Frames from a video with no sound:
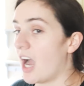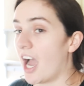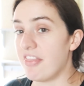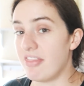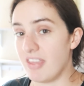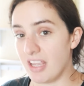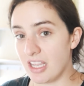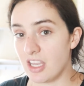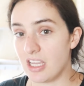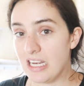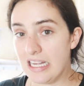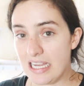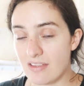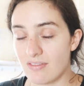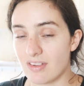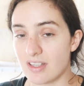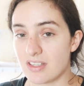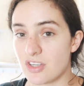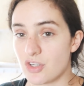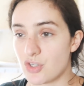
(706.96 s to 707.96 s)
I think you
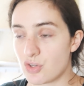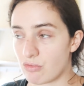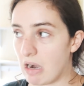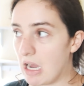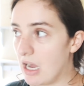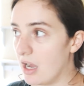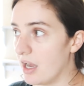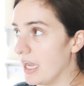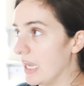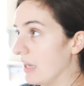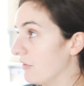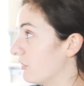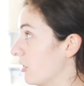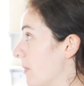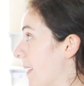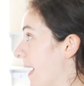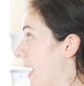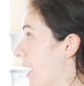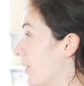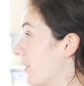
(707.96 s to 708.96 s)
leave it to dry for
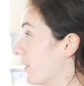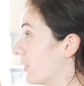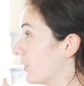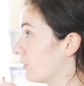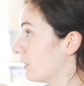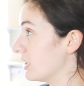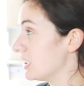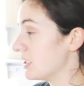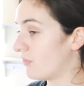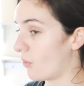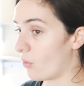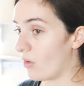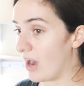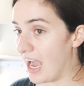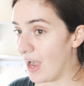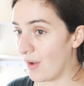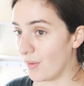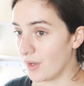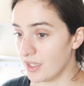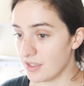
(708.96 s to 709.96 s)
about 3 to 4
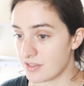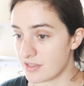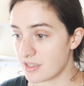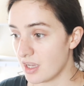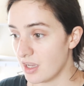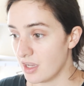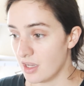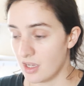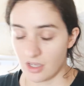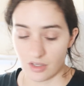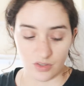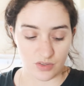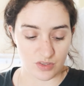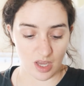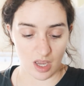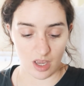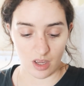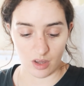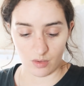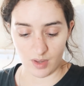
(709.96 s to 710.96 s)
hours.
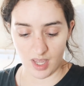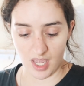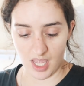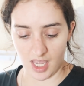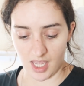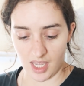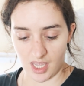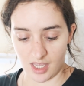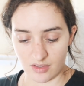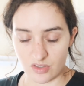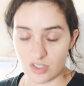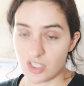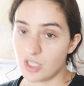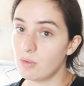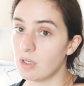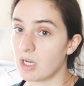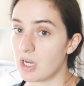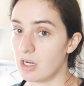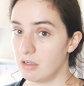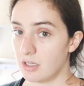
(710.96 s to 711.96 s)
So it is
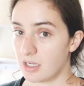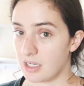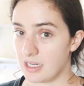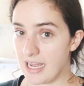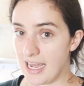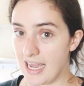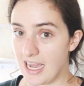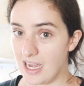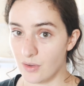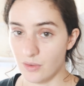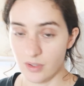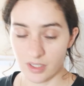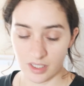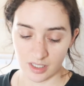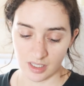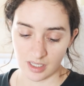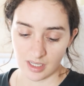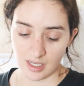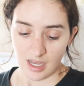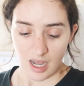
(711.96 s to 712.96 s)
2 o'clock now.
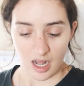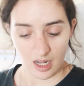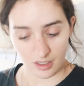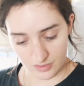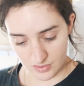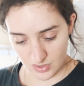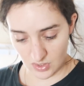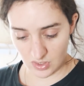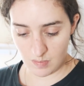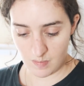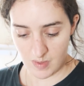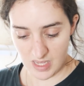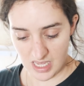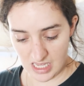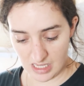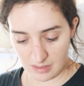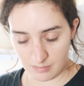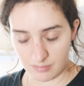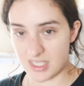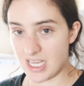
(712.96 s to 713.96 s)
I'll do the
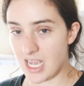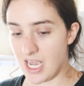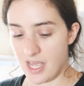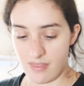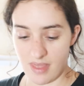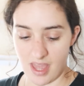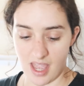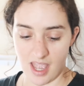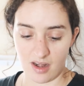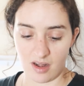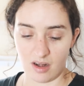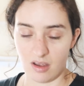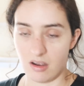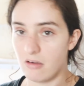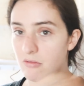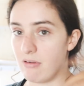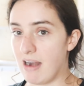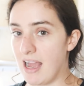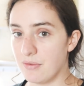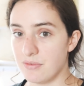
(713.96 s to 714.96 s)
beams, and then
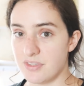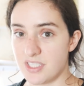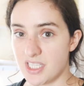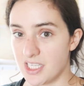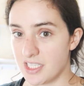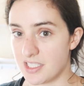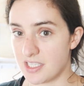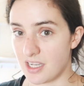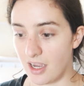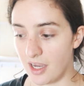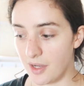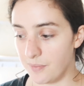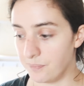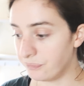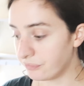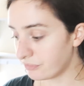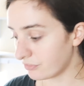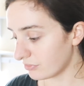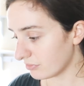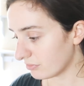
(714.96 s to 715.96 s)
around dinner
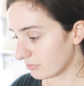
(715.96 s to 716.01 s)
time,